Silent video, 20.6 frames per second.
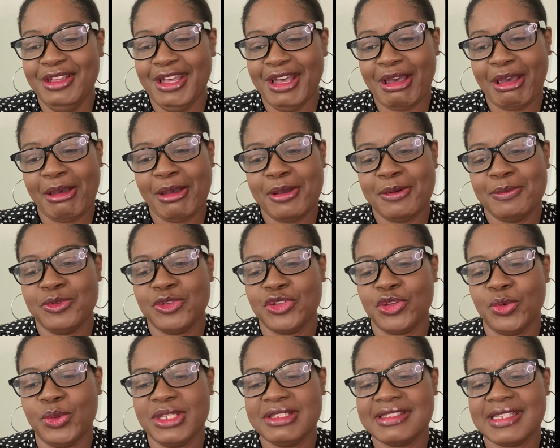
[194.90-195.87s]
I'm
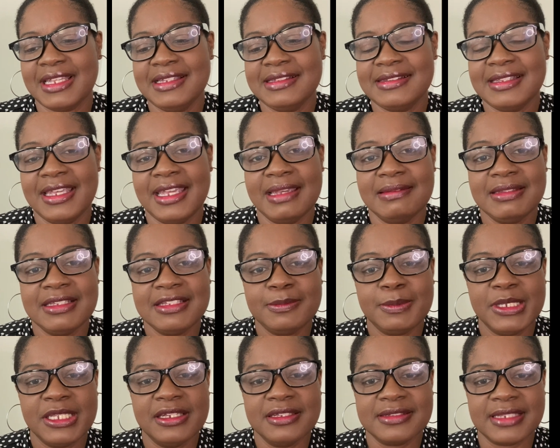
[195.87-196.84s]
so excited to have this
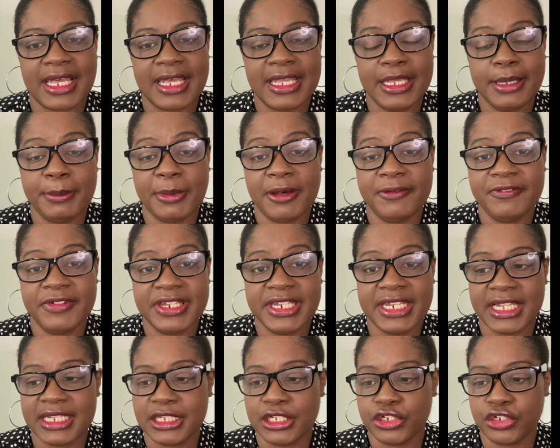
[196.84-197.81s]
because I am a
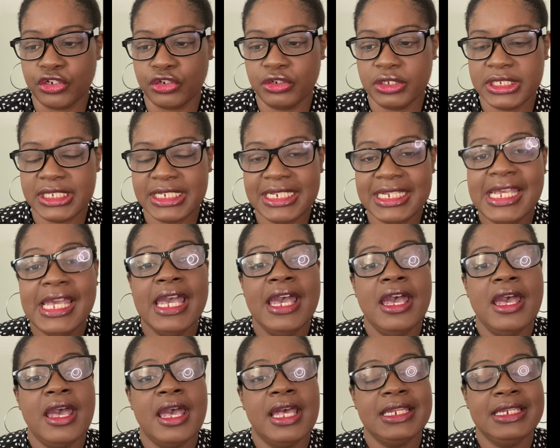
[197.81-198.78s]
vanilla girly.
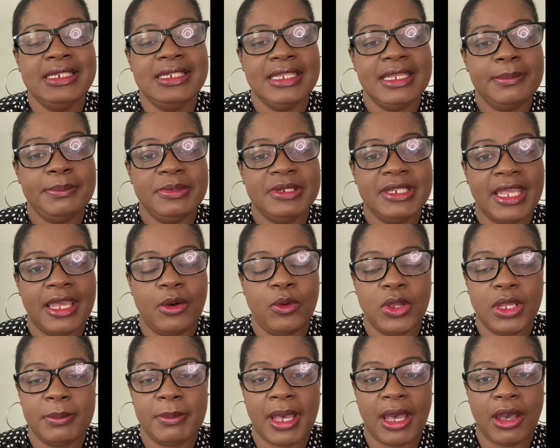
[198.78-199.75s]
Deep down
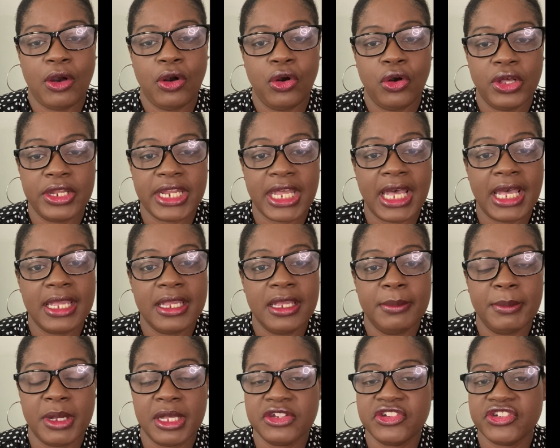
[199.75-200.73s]
in my heart, I
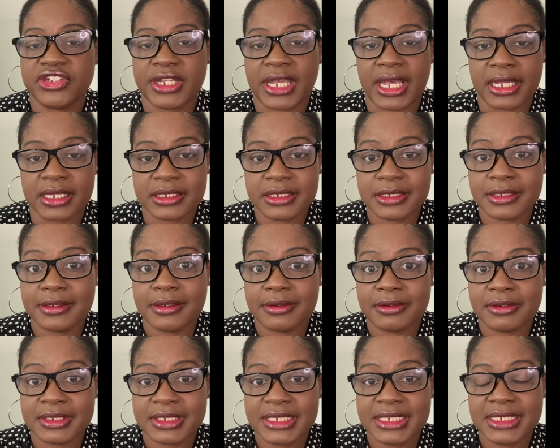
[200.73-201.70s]
am a chocolate
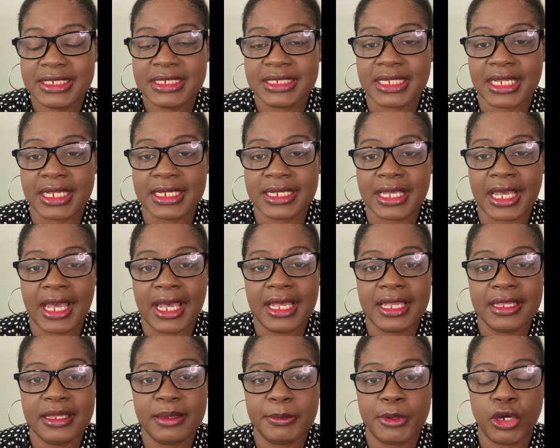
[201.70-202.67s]
girly. Like I
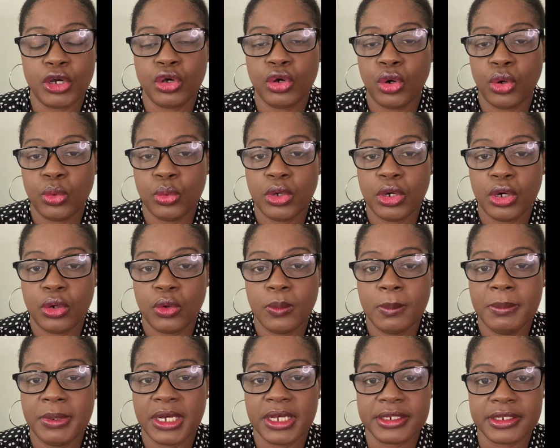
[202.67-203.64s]
am a cocoa
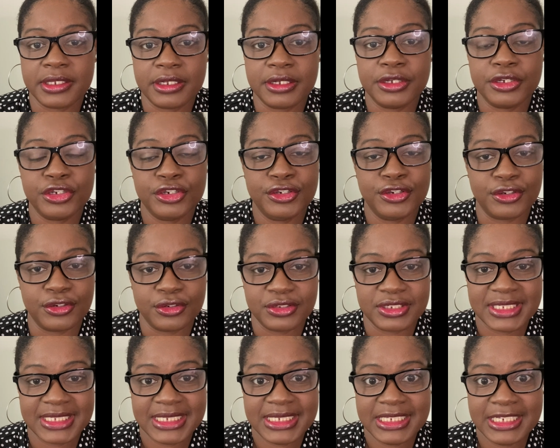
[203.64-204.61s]
butter
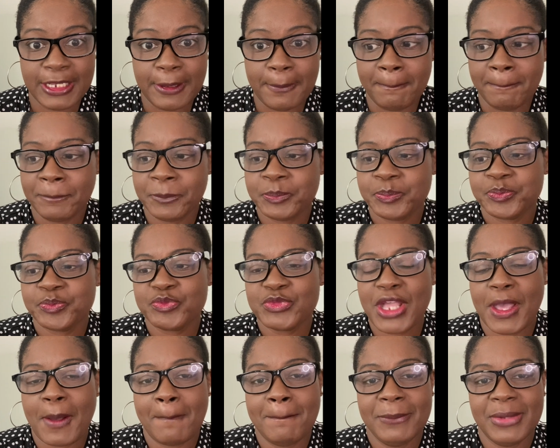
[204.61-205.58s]
girly.
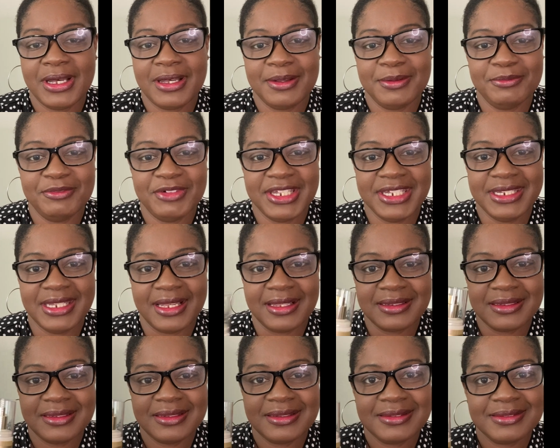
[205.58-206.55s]
But
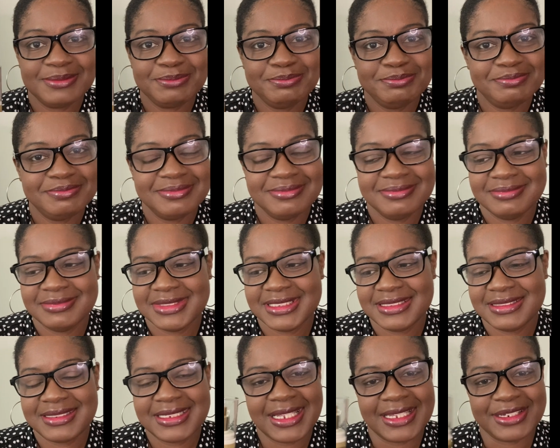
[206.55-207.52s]
vanilla,
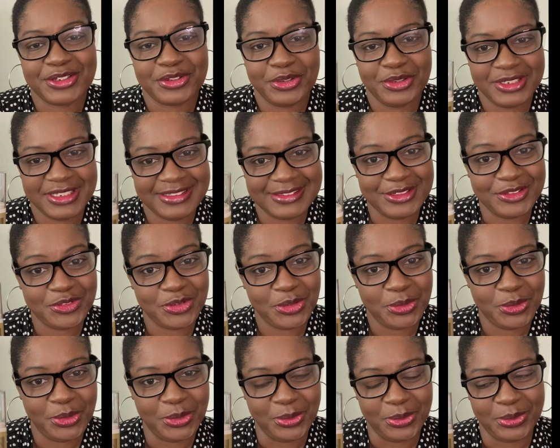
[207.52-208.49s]
she got the girlies in the
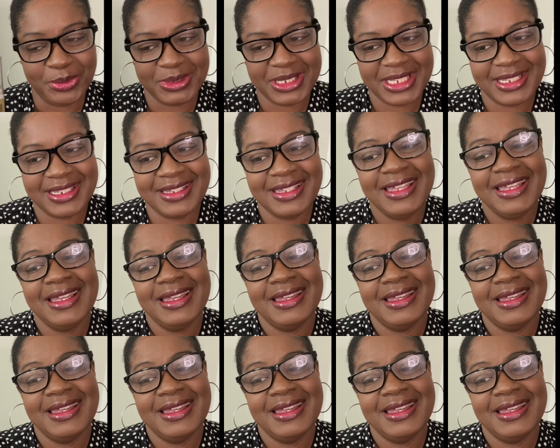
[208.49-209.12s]
chokehold, okay?